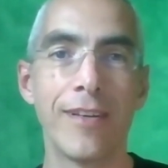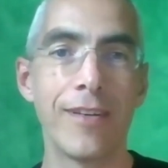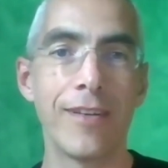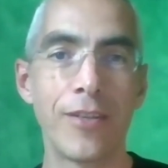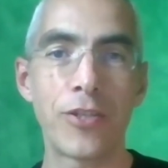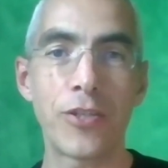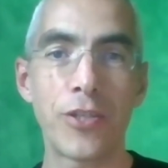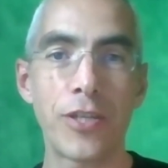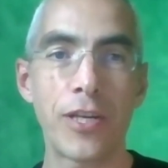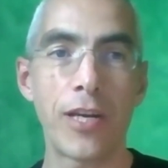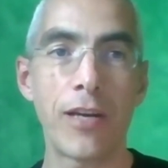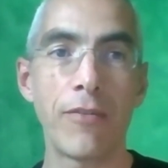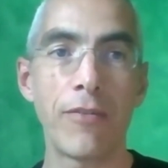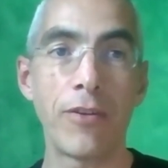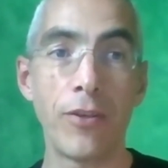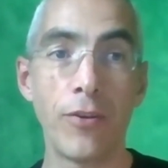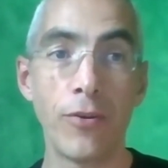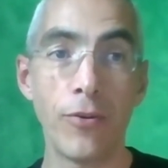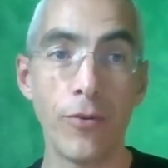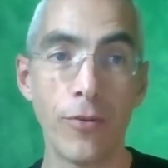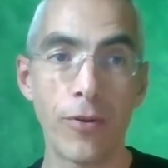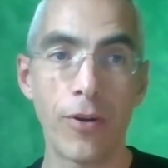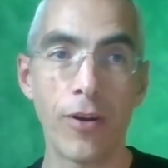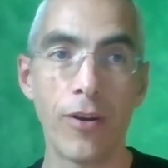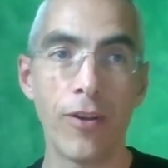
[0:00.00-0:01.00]
sharing
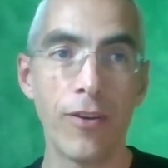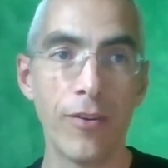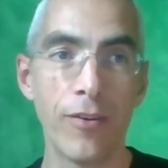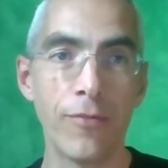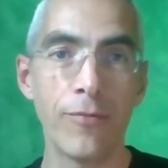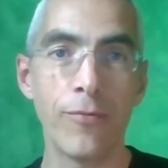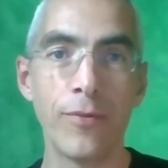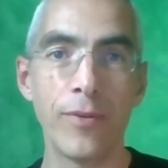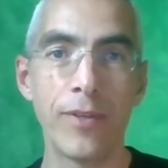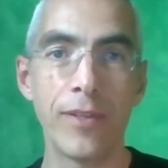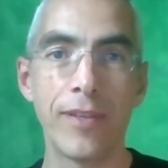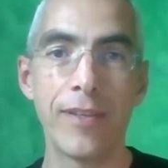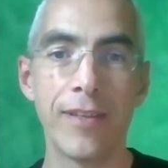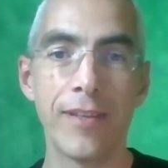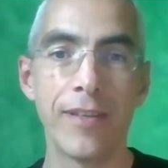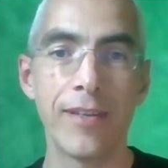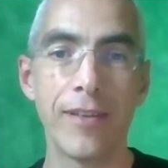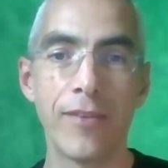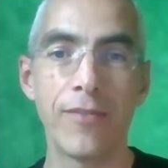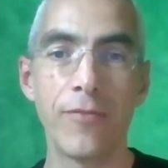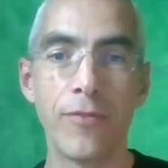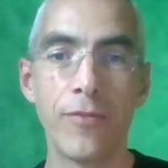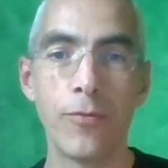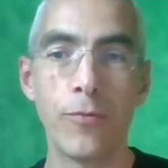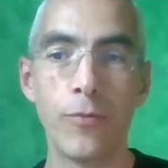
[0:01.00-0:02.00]
your love
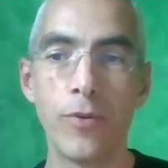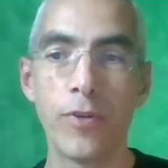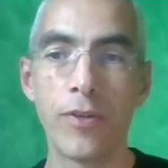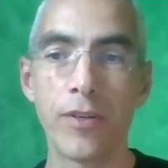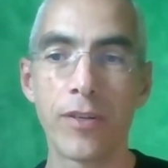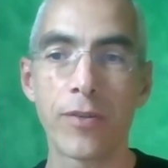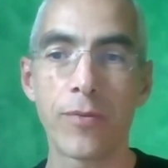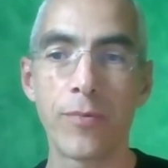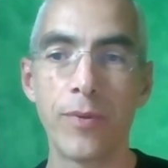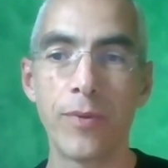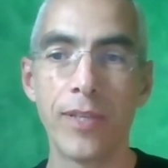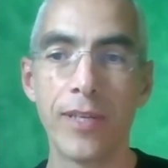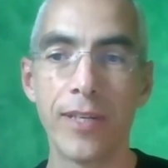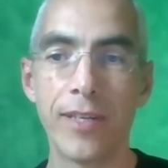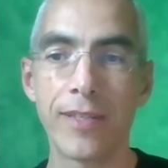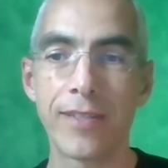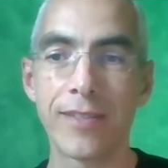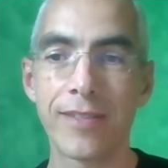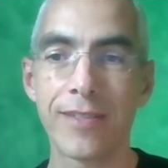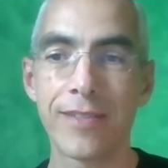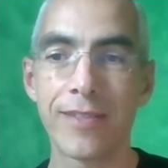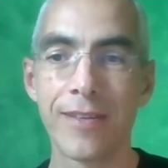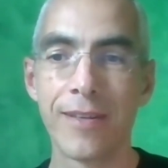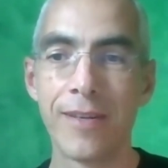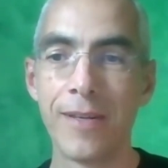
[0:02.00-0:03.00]
of the work with
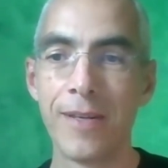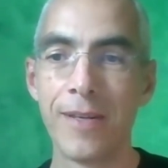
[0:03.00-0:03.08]
us.